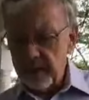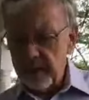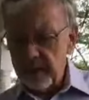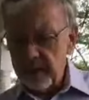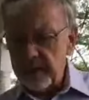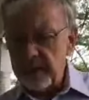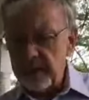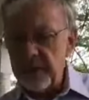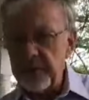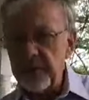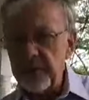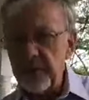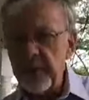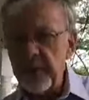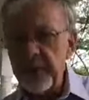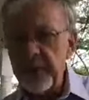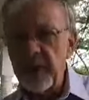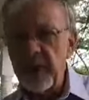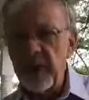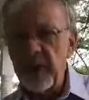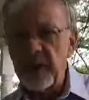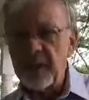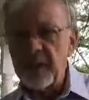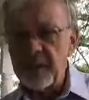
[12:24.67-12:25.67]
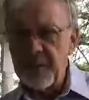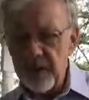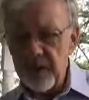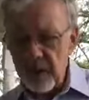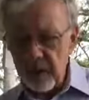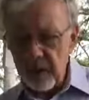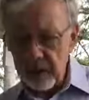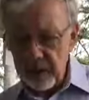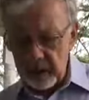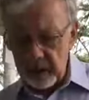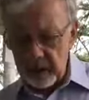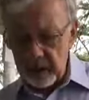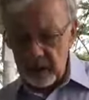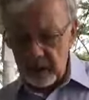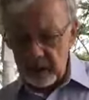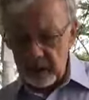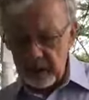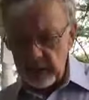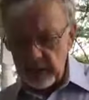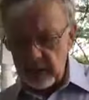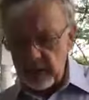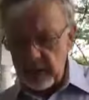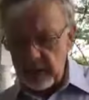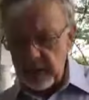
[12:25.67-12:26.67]
Since we got started a
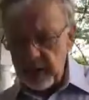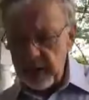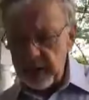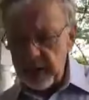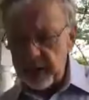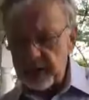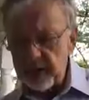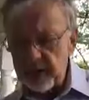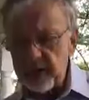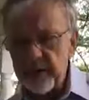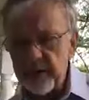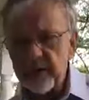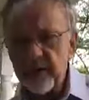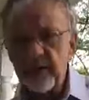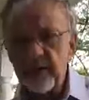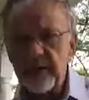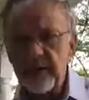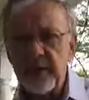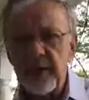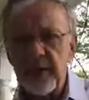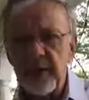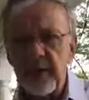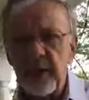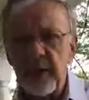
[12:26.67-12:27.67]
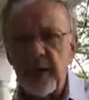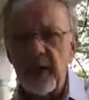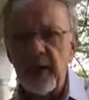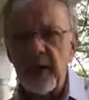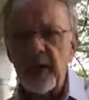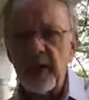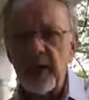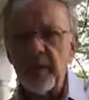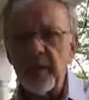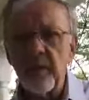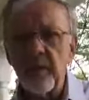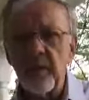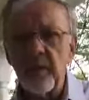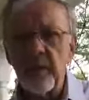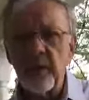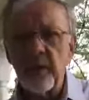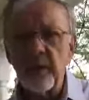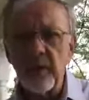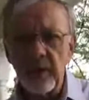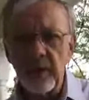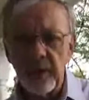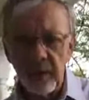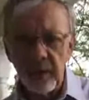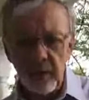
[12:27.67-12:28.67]
little late today, we're
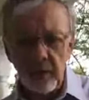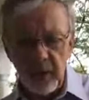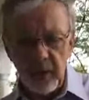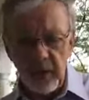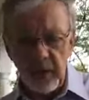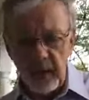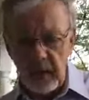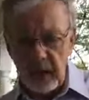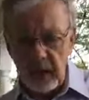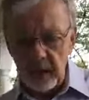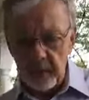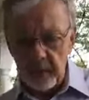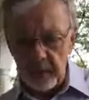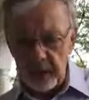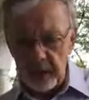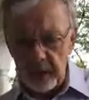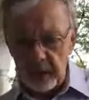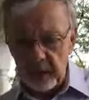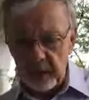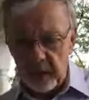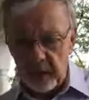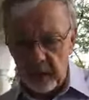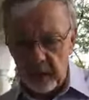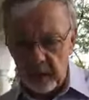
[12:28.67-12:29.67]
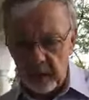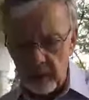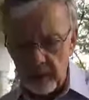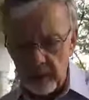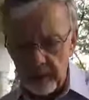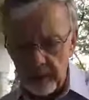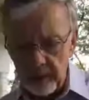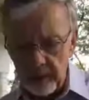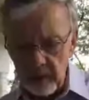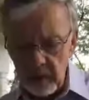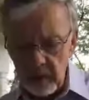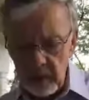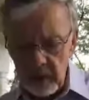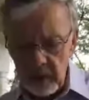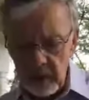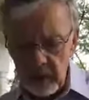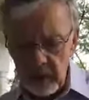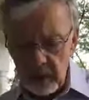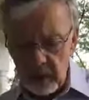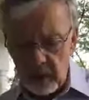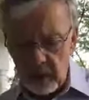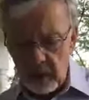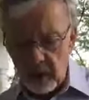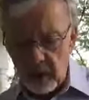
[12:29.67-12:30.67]
going to go ahead with our
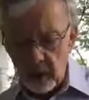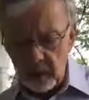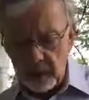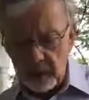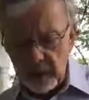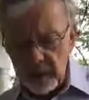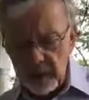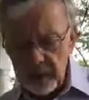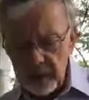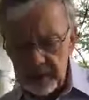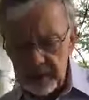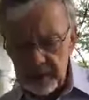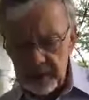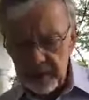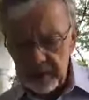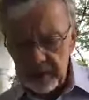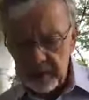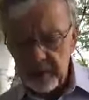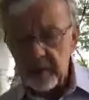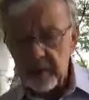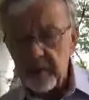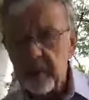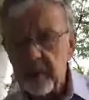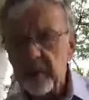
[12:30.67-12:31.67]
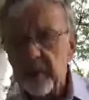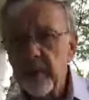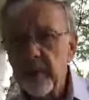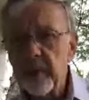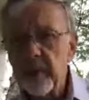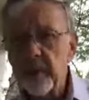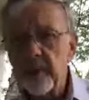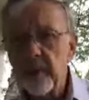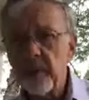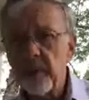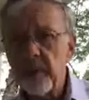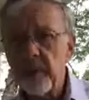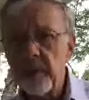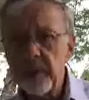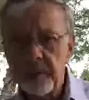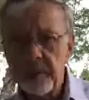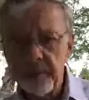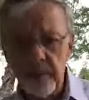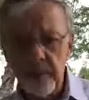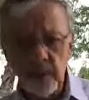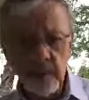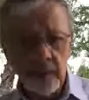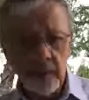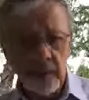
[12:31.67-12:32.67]
our lesson for
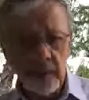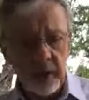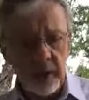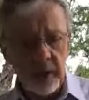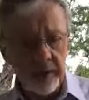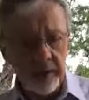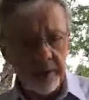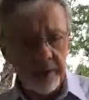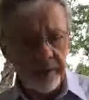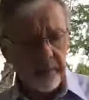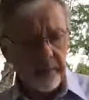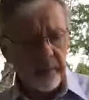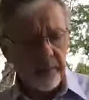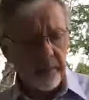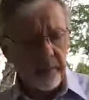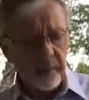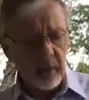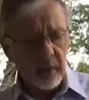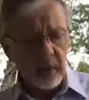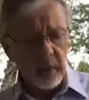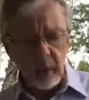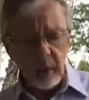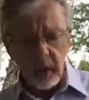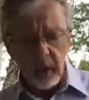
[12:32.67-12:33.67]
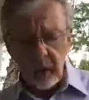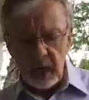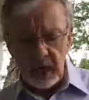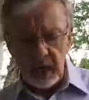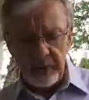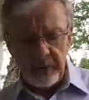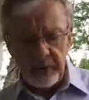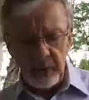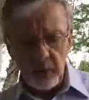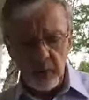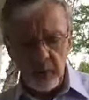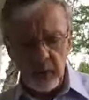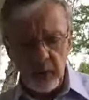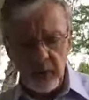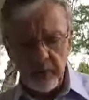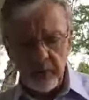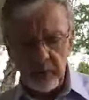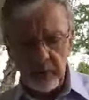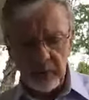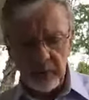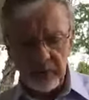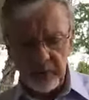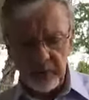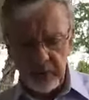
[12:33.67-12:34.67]
this morning if you're
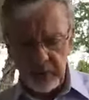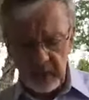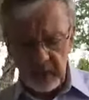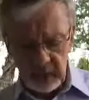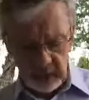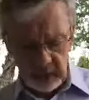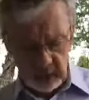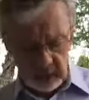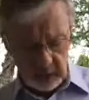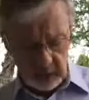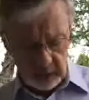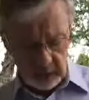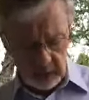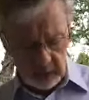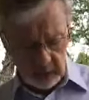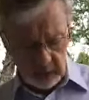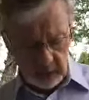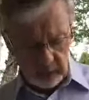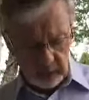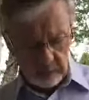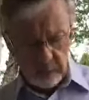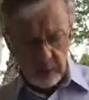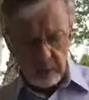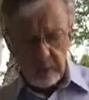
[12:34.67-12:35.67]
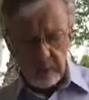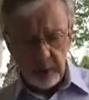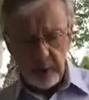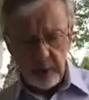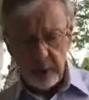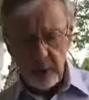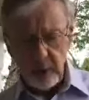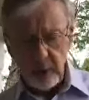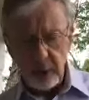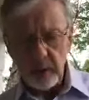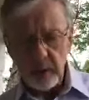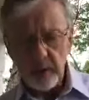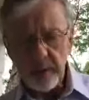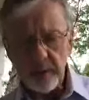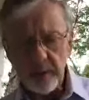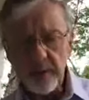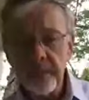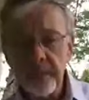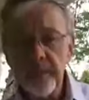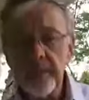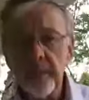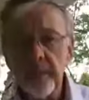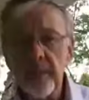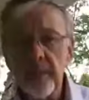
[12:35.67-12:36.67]
able to see the bulletin
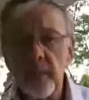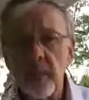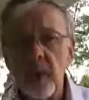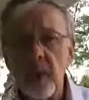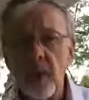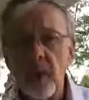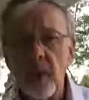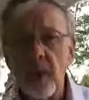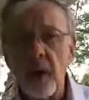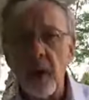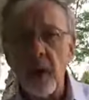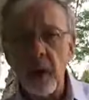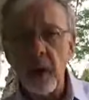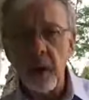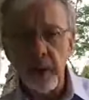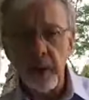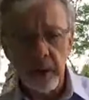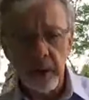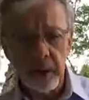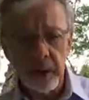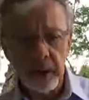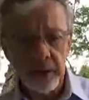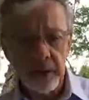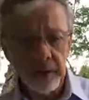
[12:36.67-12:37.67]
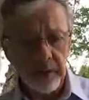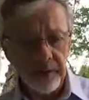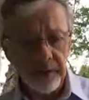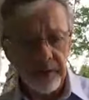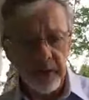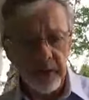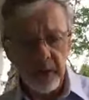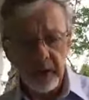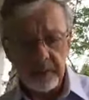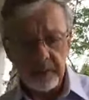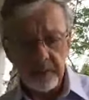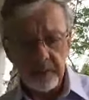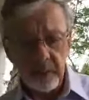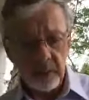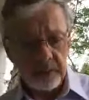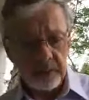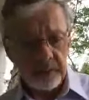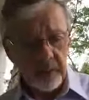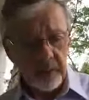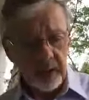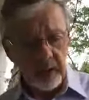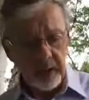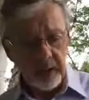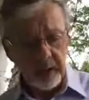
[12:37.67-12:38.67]
on uh, the Facebook
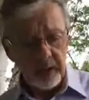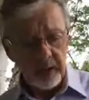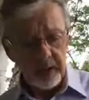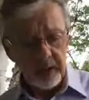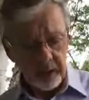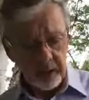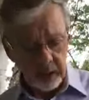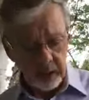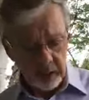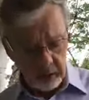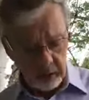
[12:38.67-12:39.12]
page,